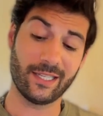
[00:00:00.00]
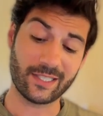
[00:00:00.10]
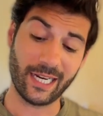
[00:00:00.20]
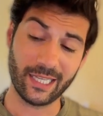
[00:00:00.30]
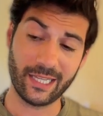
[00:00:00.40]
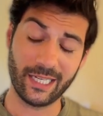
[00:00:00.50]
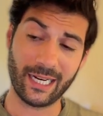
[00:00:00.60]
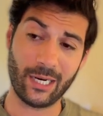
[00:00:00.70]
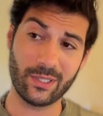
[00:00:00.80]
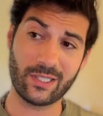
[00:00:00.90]
The second thing
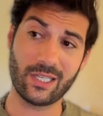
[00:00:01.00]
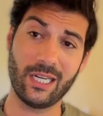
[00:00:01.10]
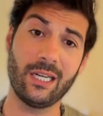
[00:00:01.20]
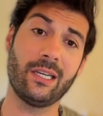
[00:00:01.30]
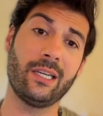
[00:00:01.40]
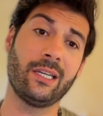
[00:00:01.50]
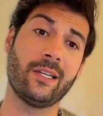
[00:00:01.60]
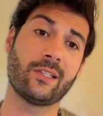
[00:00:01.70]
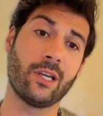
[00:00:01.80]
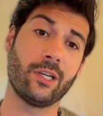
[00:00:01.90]
I would say
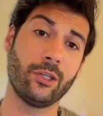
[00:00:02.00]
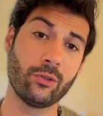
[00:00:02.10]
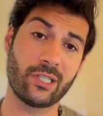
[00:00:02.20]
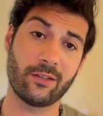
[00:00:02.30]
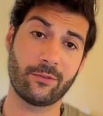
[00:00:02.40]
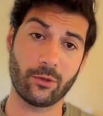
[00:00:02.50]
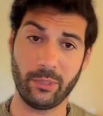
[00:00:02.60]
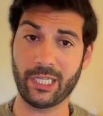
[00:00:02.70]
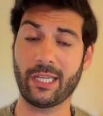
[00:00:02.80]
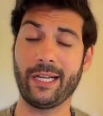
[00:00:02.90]
is using
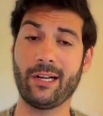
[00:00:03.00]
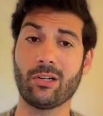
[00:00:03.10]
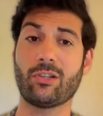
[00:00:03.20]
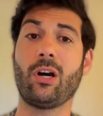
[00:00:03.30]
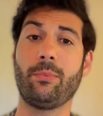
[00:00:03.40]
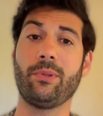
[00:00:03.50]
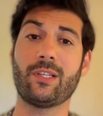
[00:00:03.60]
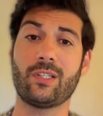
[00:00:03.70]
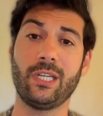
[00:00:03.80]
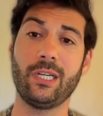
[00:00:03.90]
vermiculite on top of the
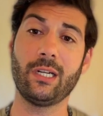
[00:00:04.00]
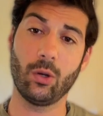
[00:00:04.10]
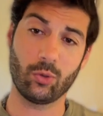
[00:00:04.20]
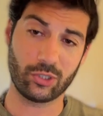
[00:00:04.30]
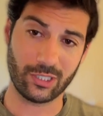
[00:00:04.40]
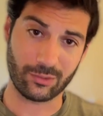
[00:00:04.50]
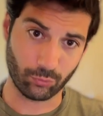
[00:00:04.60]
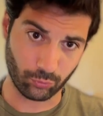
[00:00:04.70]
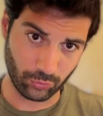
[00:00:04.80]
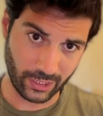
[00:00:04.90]
seed will just
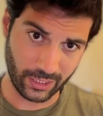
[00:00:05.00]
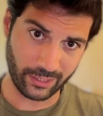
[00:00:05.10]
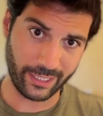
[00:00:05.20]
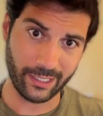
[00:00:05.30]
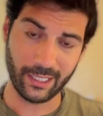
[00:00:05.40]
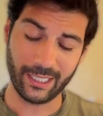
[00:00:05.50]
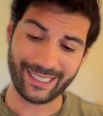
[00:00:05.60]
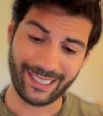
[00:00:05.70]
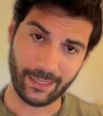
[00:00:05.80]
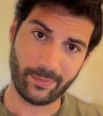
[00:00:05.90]
really
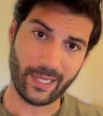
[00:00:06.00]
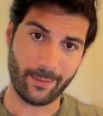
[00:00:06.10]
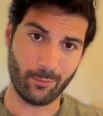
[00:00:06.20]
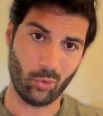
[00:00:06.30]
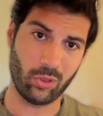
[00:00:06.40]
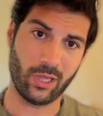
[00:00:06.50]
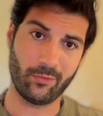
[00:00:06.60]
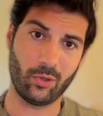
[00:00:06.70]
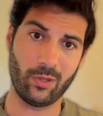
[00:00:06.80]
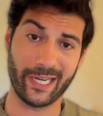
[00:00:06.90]
keep that mold
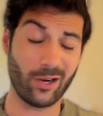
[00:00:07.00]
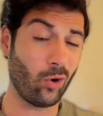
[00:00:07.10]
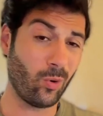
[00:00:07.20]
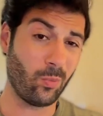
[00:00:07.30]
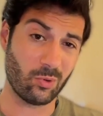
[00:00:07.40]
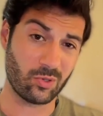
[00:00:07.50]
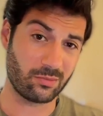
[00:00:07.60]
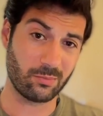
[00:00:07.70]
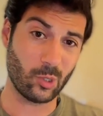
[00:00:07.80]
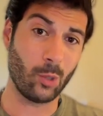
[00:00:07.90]
level like
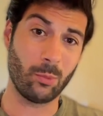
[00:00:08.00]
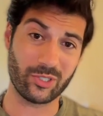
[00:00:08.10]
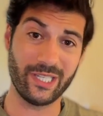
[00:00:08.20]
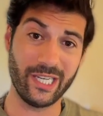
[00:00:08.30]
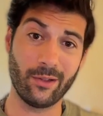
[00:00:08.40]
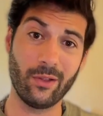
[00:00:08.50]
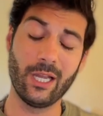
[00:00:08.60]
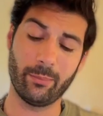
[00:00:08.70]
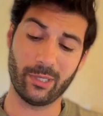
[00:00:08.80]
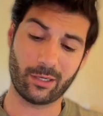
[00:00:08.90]
almost almost
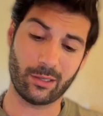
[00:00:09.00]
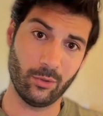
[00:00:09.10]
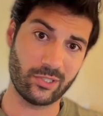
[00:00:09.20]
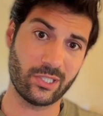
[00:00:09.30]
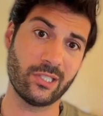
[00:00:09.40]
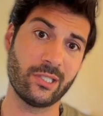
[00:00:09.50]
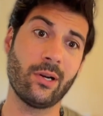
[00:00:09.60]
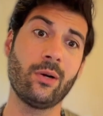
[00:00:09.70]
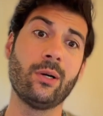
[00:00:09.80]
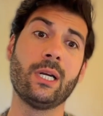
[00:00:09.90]
nil, but close to
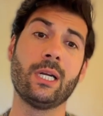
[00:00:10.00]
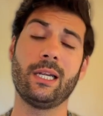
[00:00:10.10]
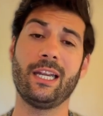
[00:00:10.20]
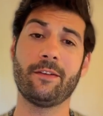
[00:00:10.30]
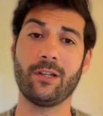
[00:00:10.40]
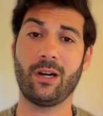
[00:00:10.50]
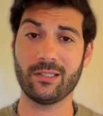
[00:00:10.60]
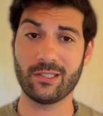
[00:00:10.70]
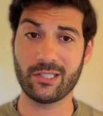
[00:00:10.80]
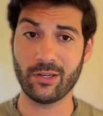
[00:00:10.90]
zero, if
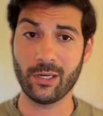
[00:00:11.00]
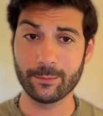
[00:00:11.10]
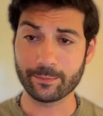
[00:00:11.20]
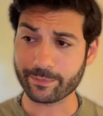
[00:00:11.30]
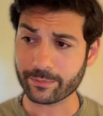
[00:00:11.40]
not zero.